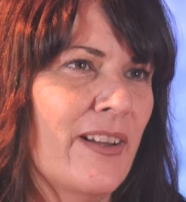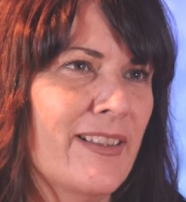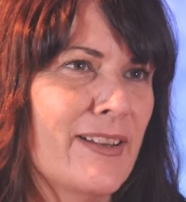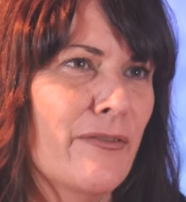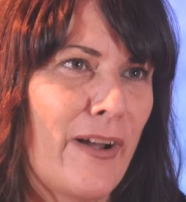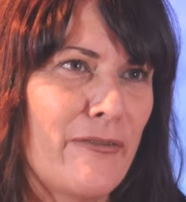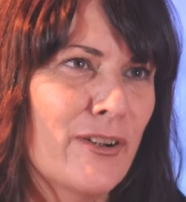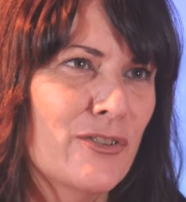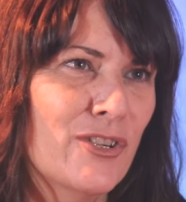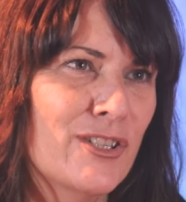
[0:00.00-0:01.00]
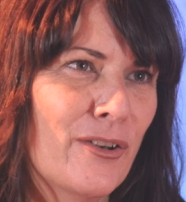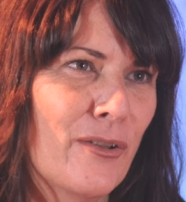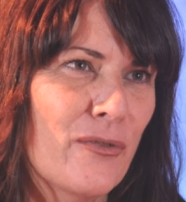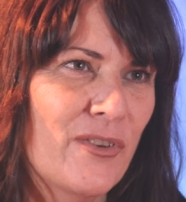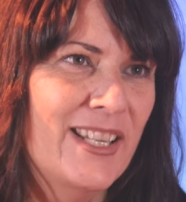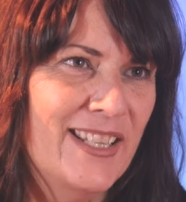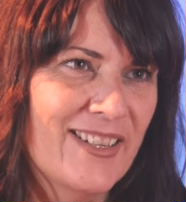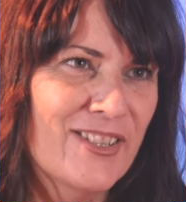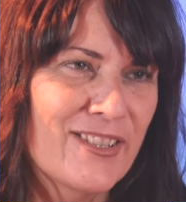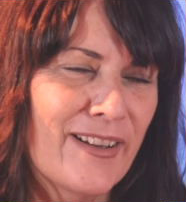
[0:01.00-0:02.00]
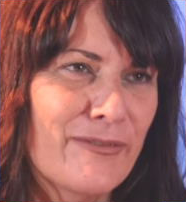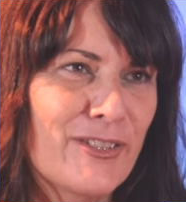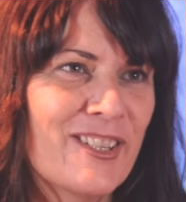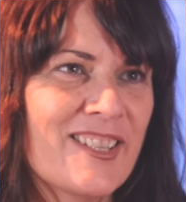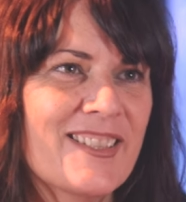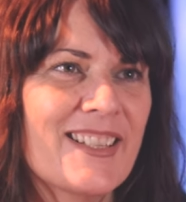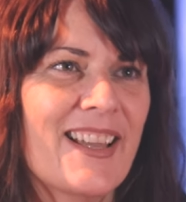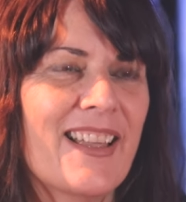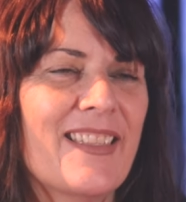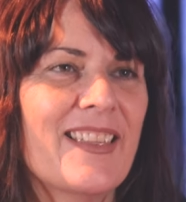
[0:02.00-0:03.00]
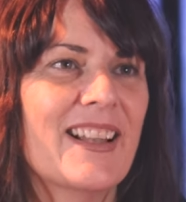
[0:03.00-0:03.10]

I think 503 years after his death,